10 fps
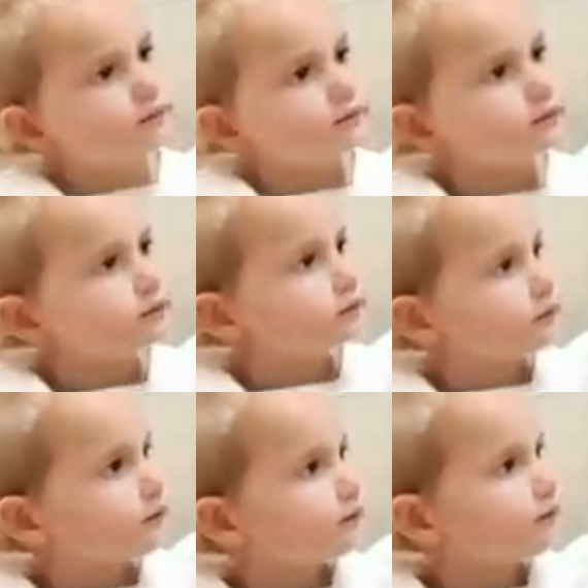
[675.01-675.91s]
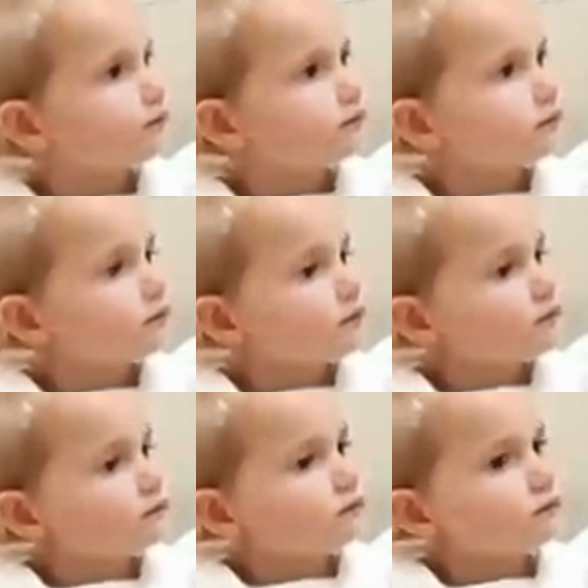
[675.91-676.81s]

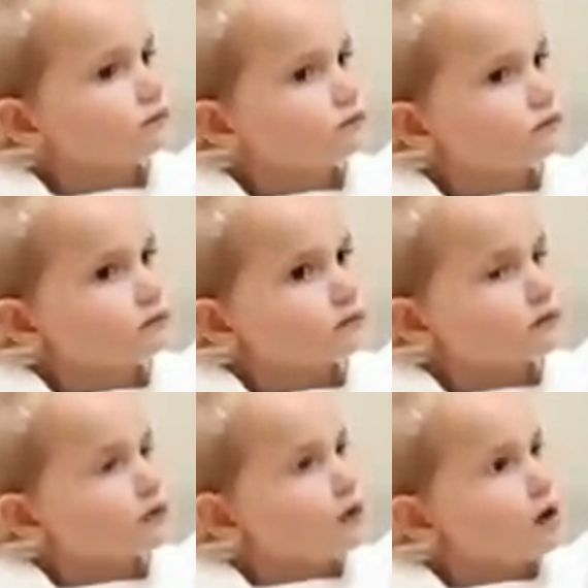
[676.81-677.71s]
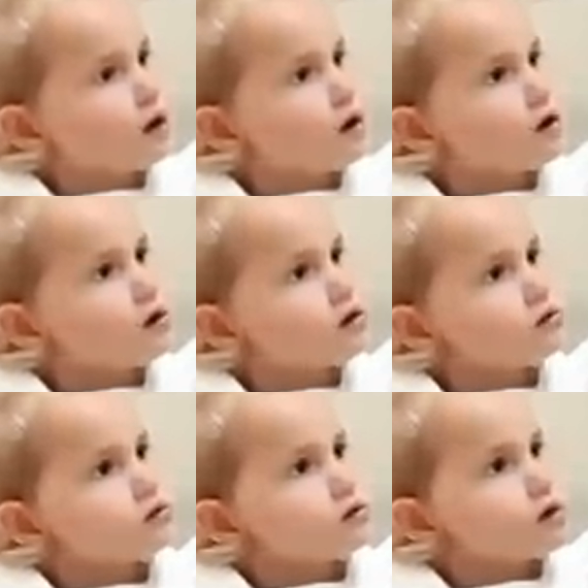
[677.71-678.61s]

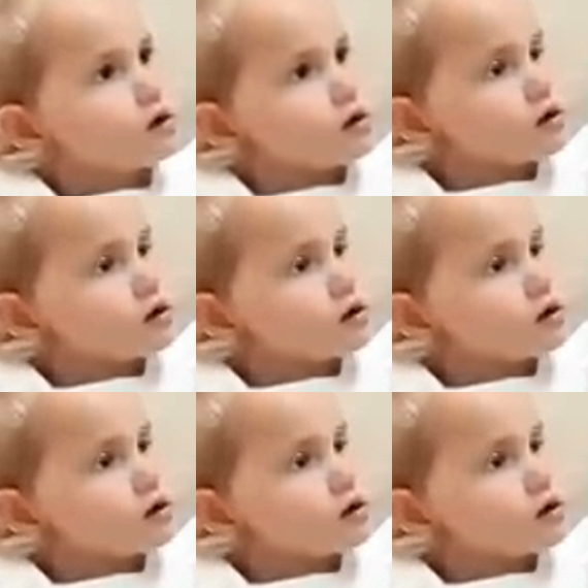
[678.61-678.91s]
This person isn't speaking.